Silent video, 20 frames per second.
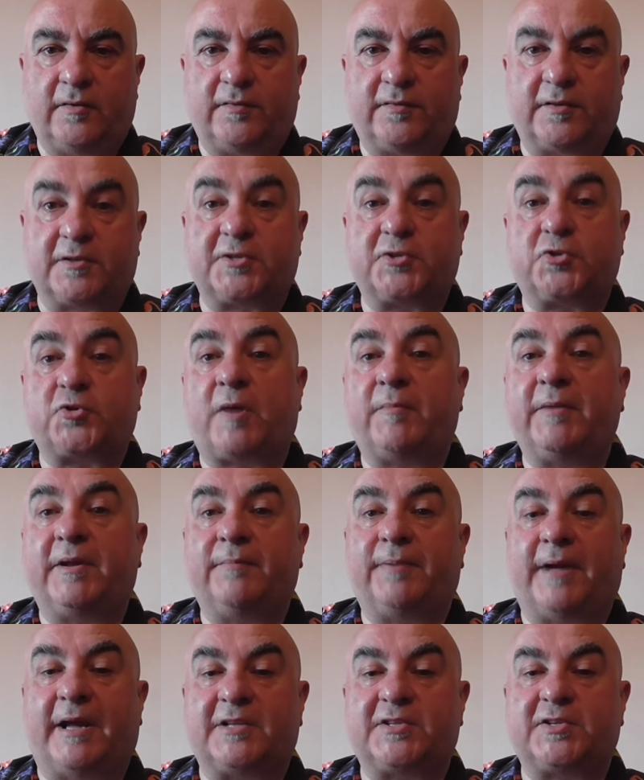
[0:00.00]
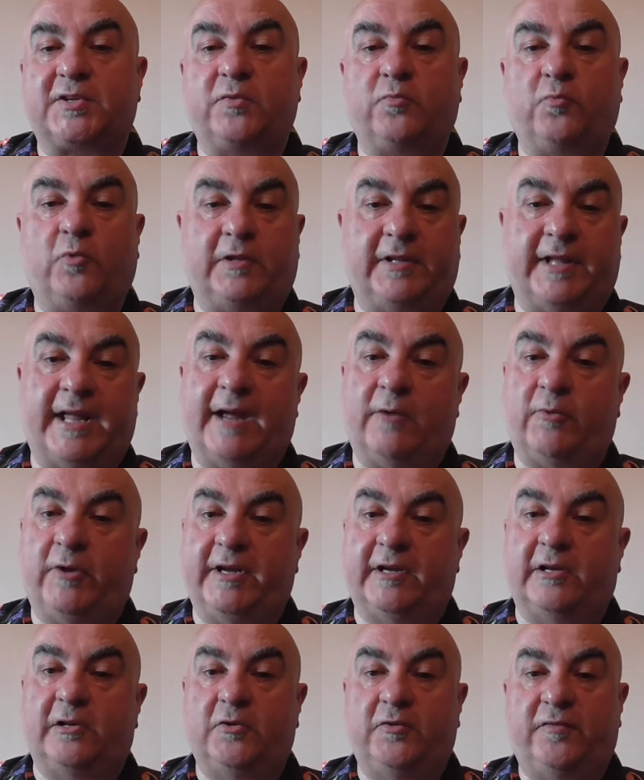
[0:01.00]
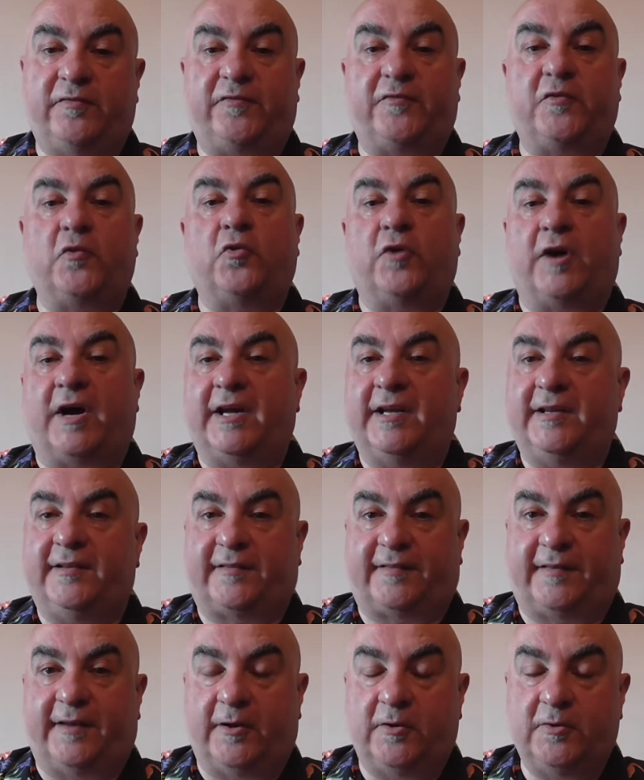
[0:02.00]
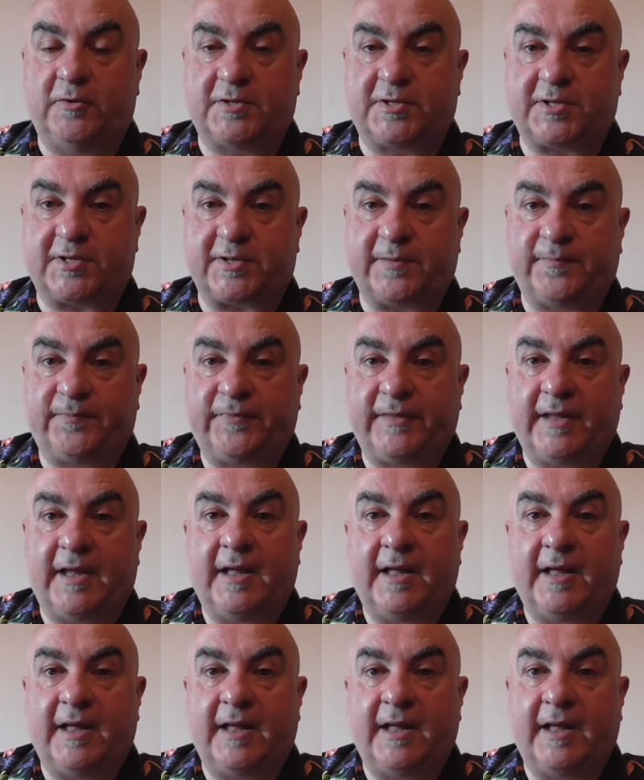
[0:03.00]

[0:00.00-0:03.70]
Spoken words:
The strumming pattern will now include 4 eighth notes.